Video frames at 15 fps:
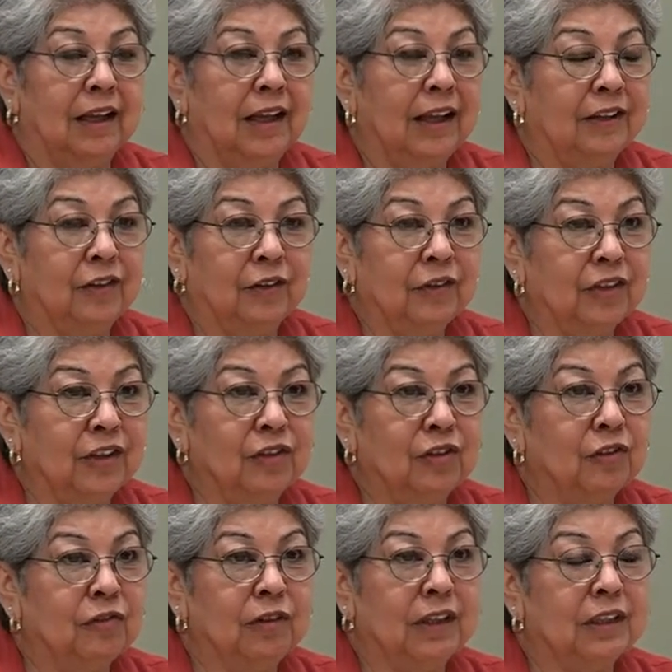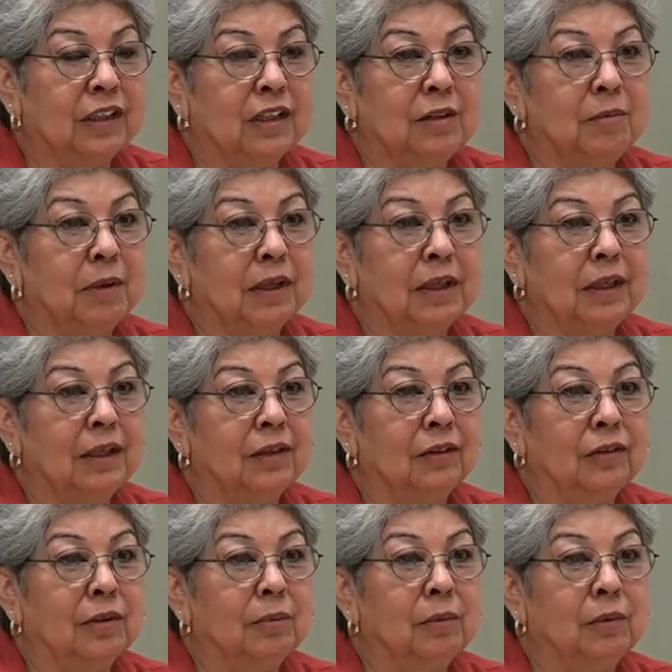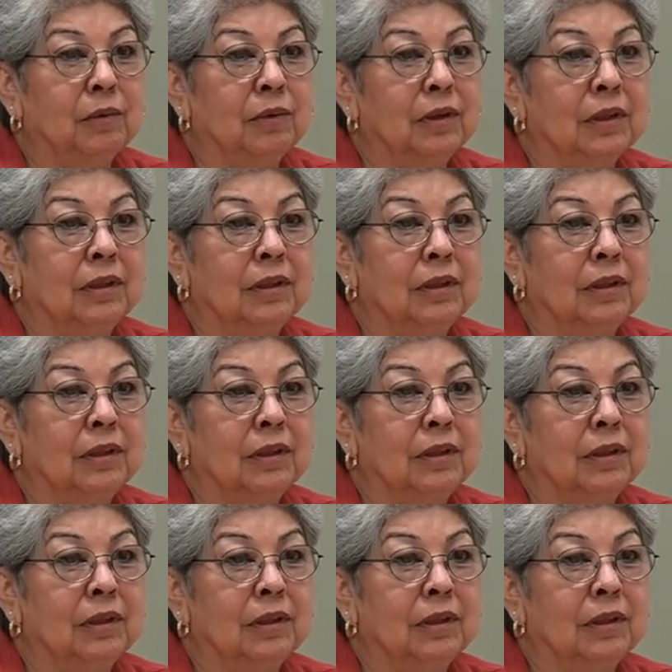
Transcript: I don't think you'll find anybody on the board